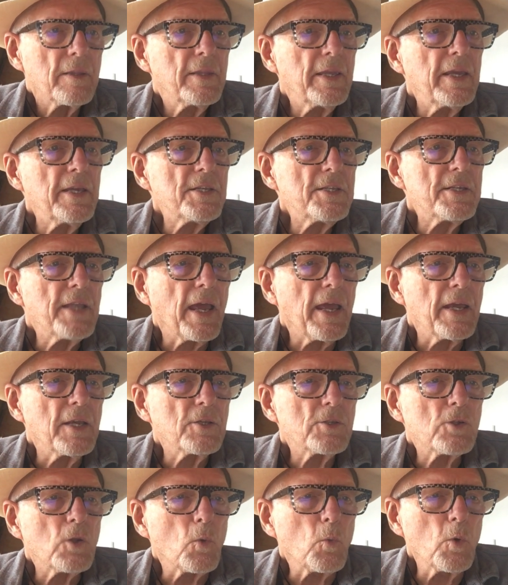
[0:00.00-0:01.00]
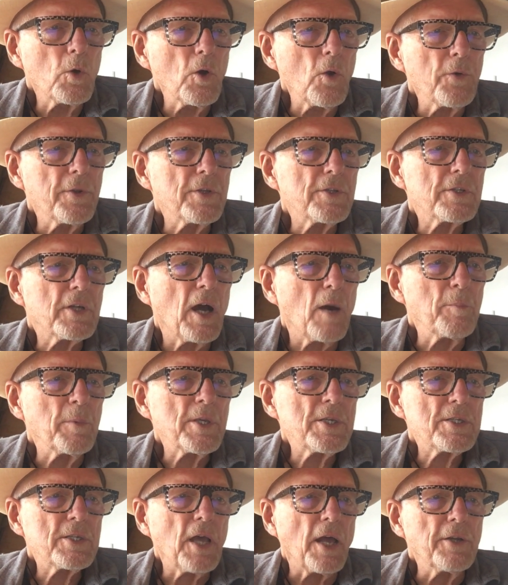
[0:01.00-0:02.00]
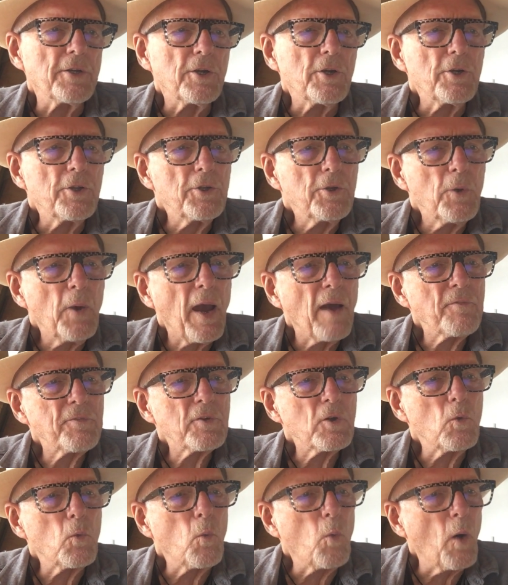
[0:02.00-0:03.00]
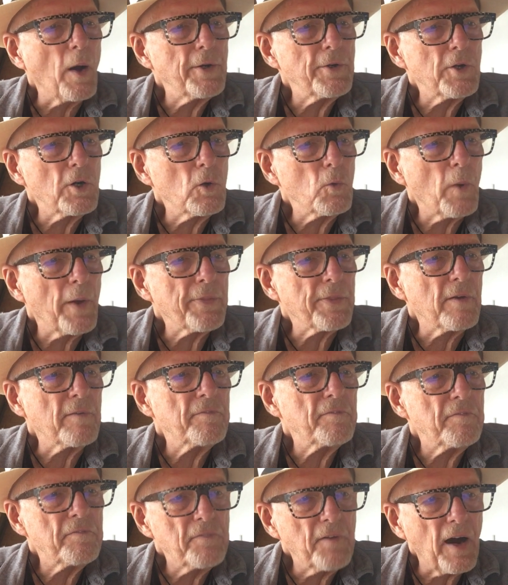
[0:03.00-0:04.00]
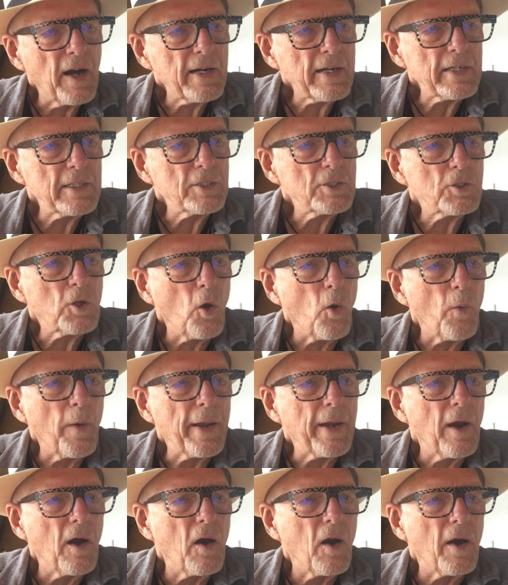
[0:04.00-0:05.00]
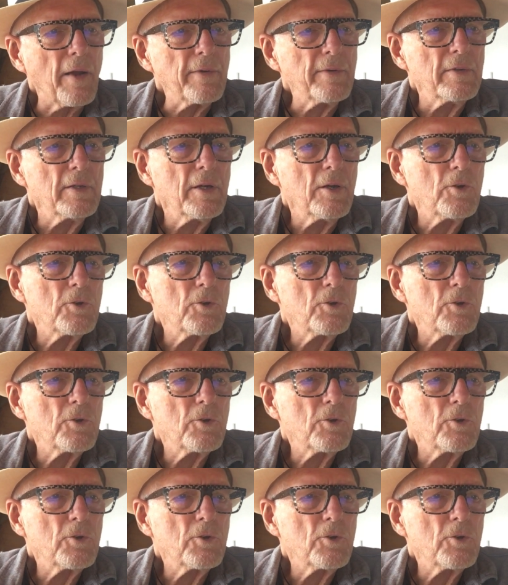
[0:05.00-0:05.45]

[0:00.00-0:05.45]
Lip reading: these days the world has come asunder. You have to wonder what the fuck is going on.